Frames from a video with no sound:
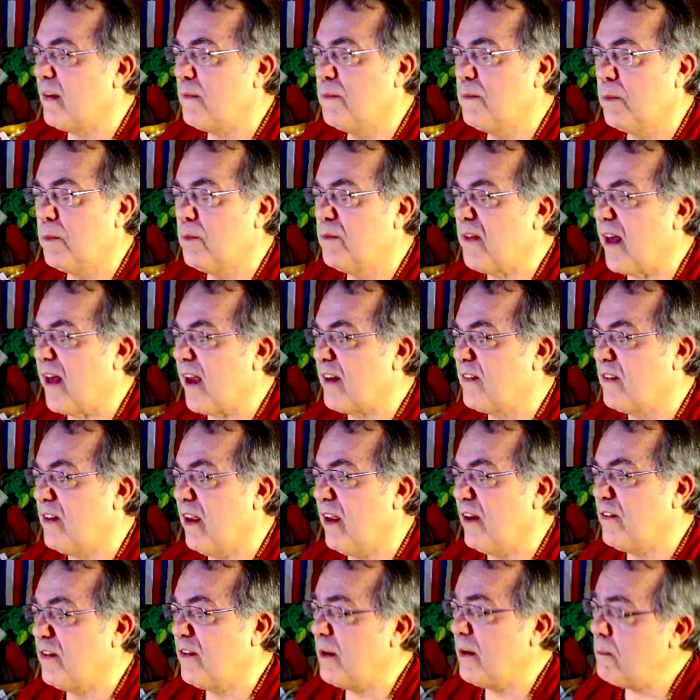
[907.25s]
that full
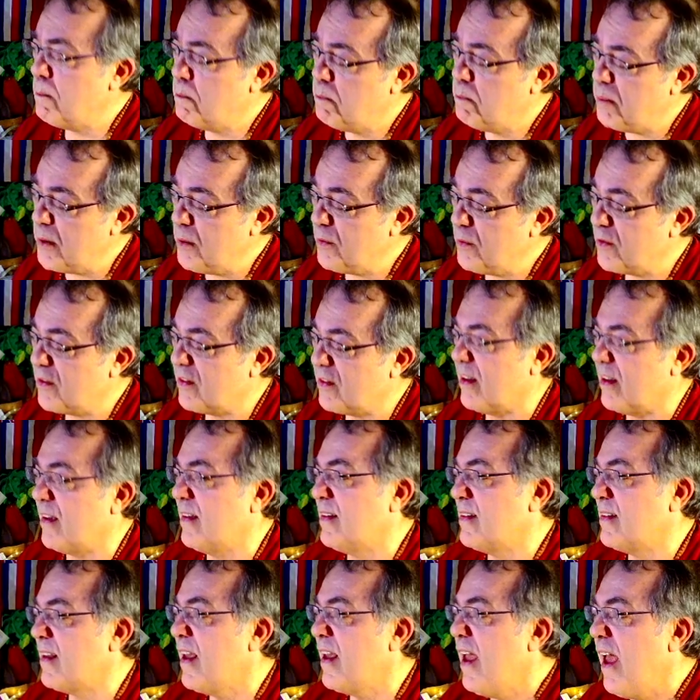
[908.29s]
vaccination and
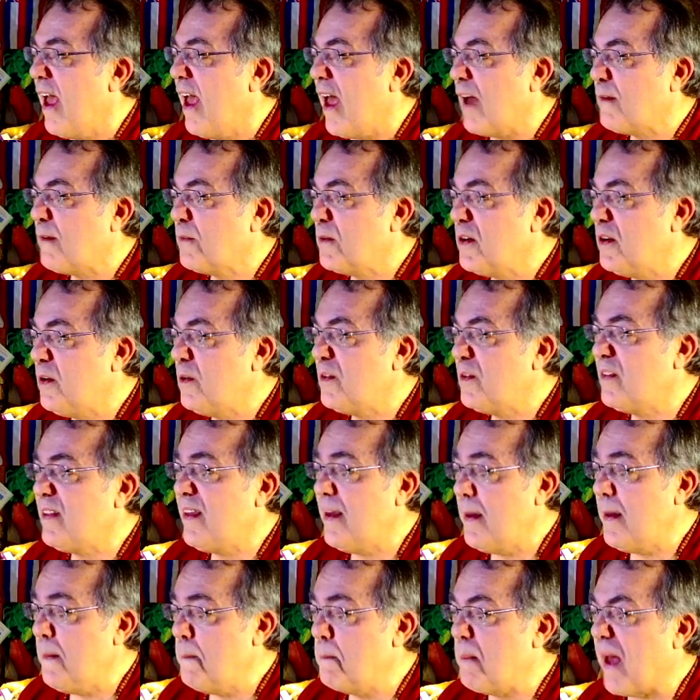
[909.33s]
boosters have reduced the
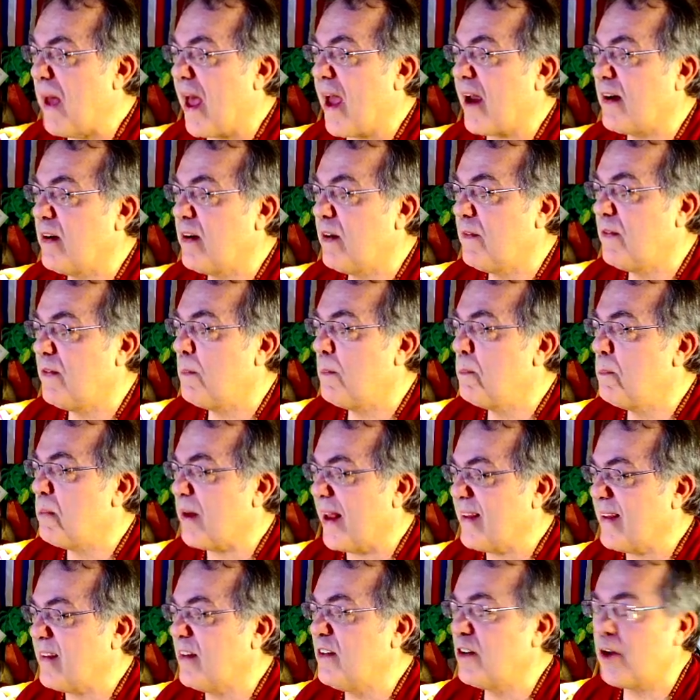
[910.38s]
impact of the
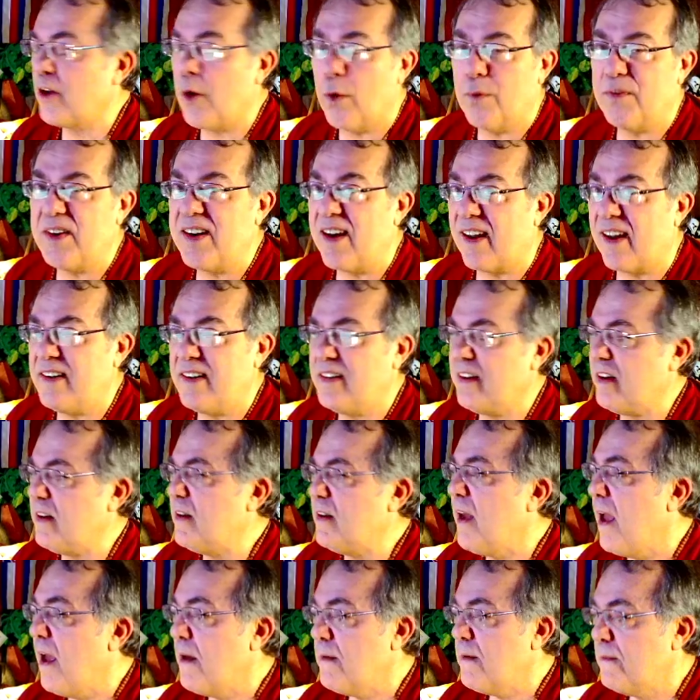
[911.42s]
present
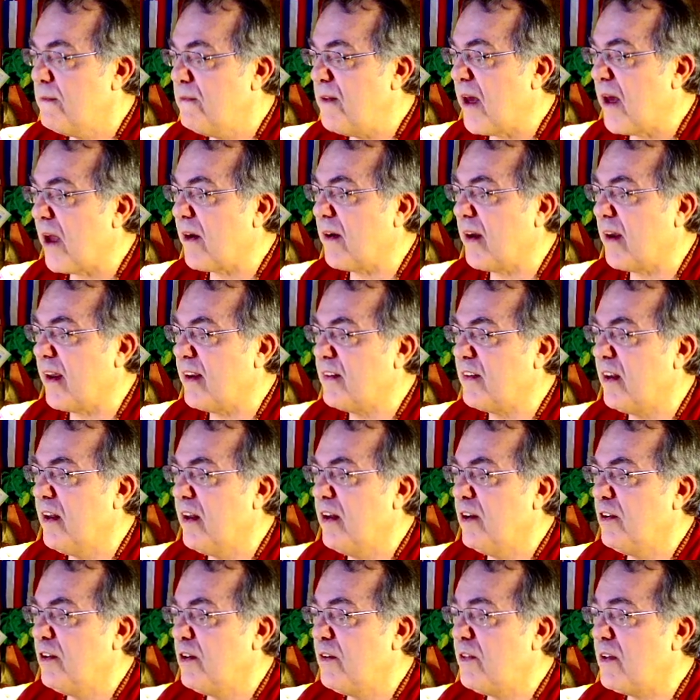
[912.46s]
COVID-19 variant
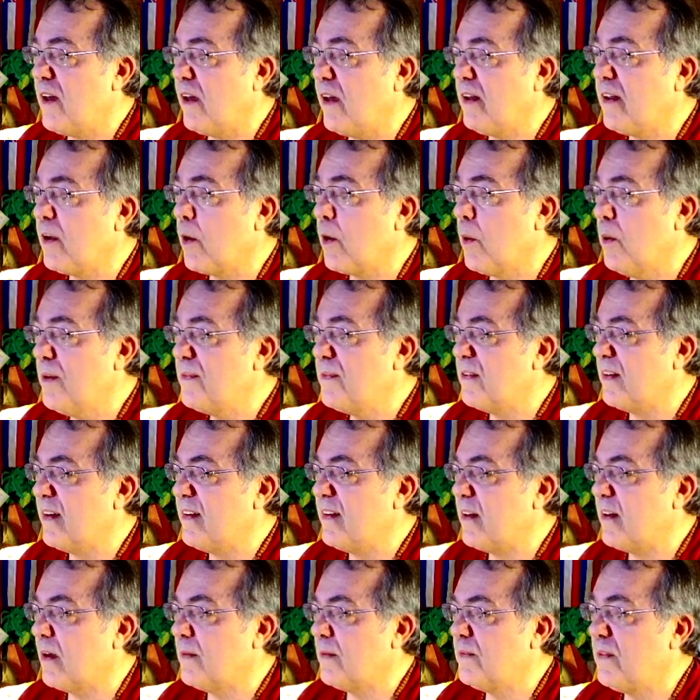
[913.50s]
to the
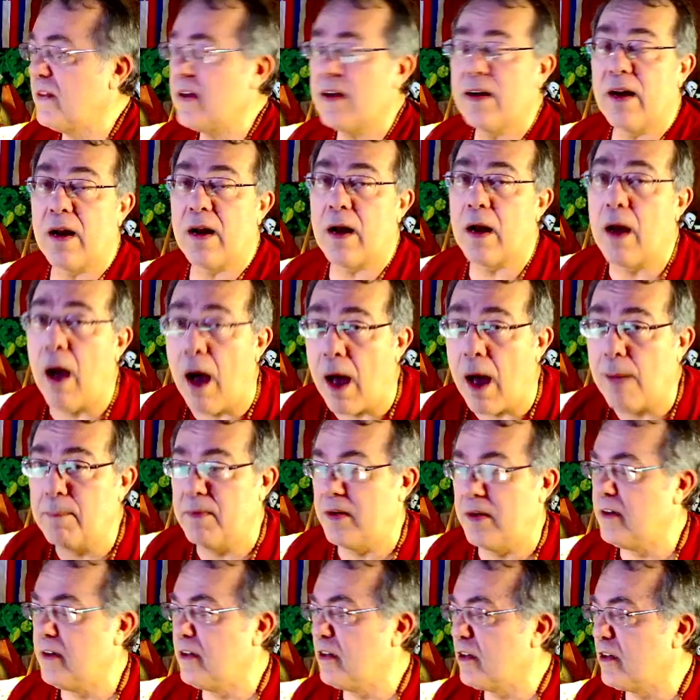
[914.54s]
equivalent of the
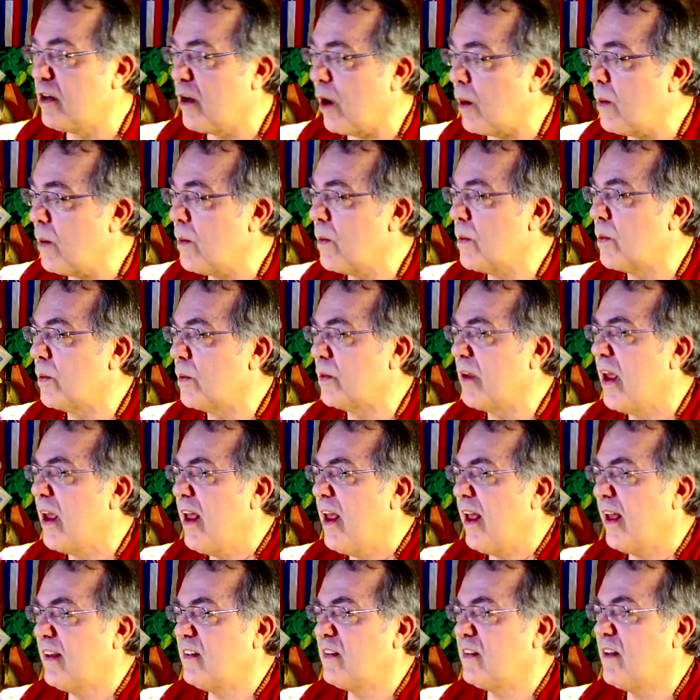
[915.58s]
common cold,
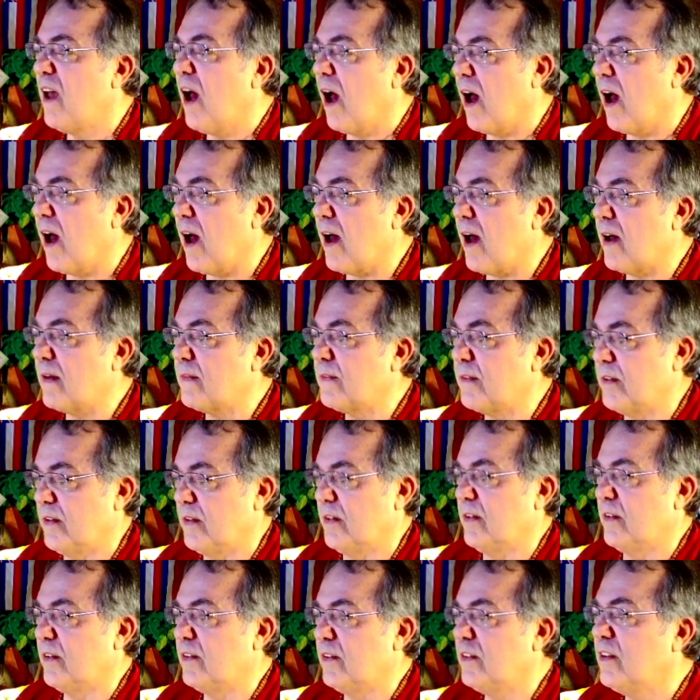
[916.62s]
as
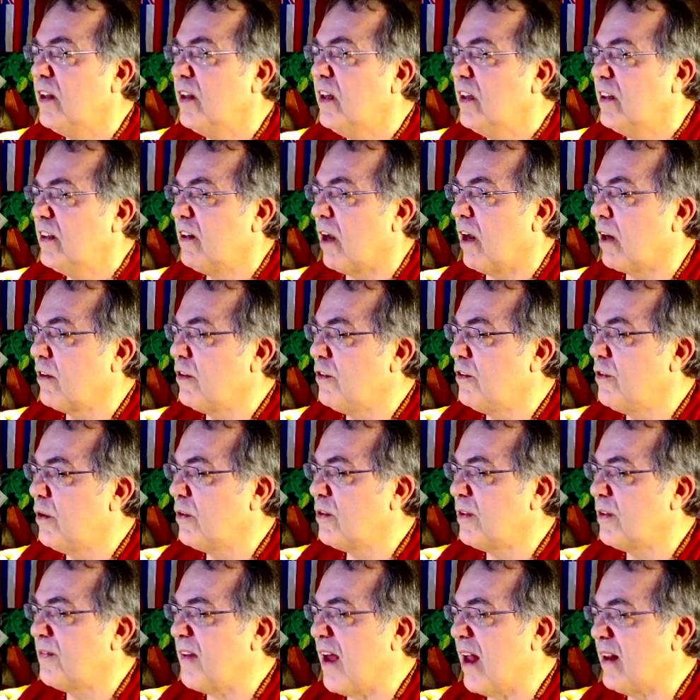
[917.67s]
Harvard's Dr.
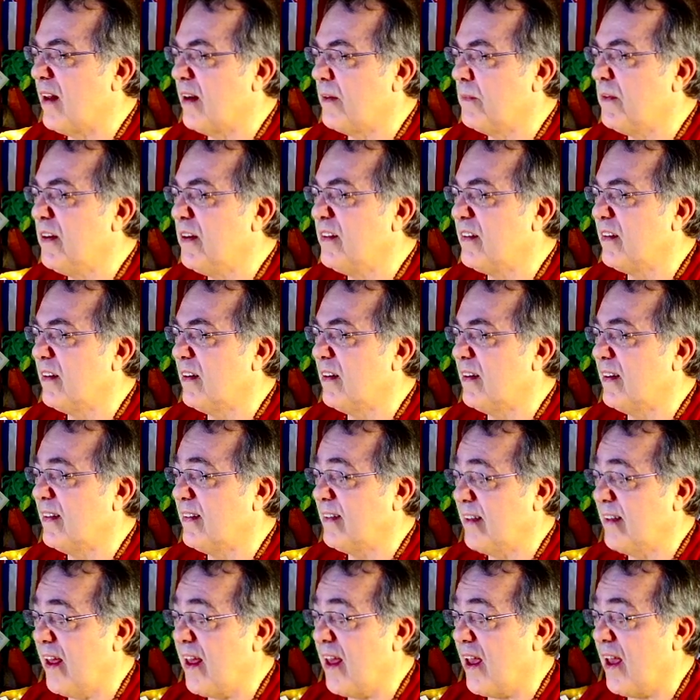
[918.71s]
Joseph Allen recently
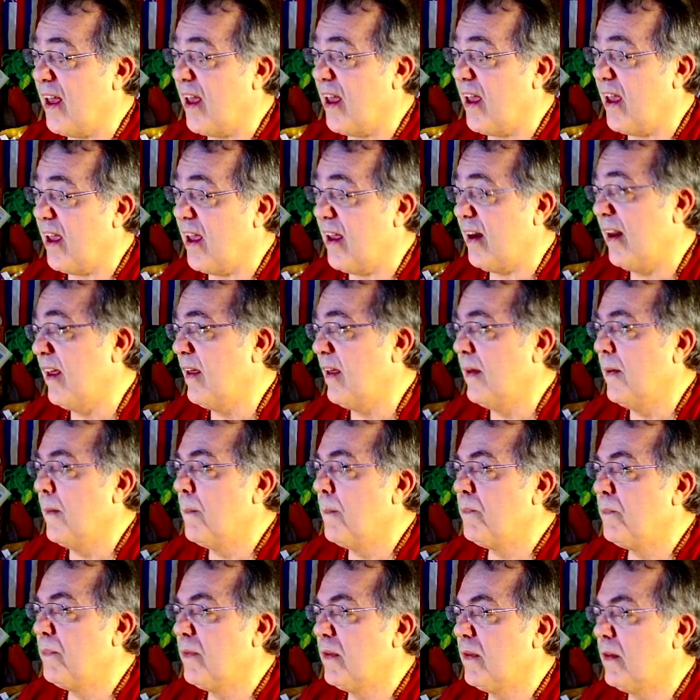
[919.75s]
said.
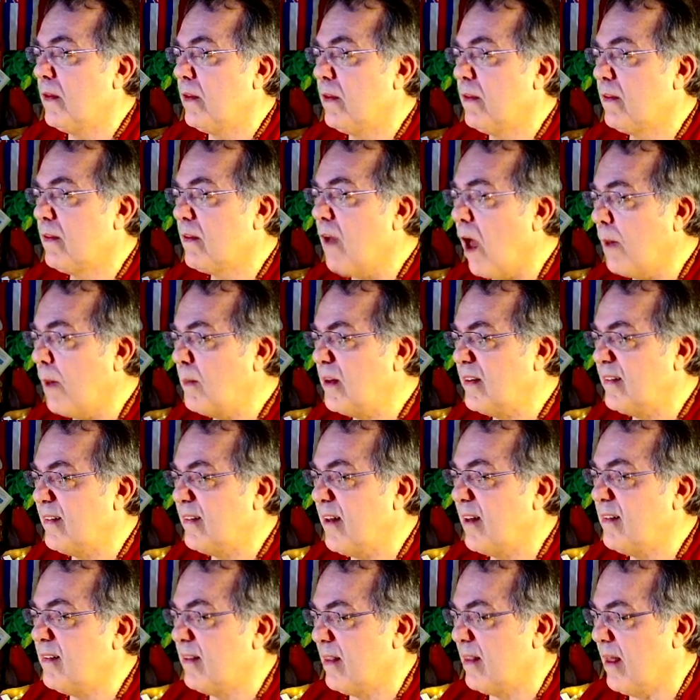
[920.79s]
Common
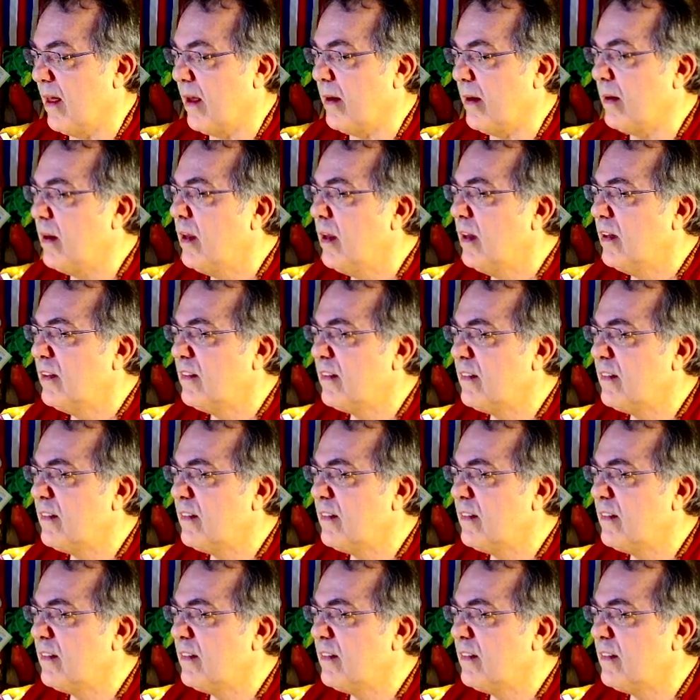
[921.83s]
sense, then,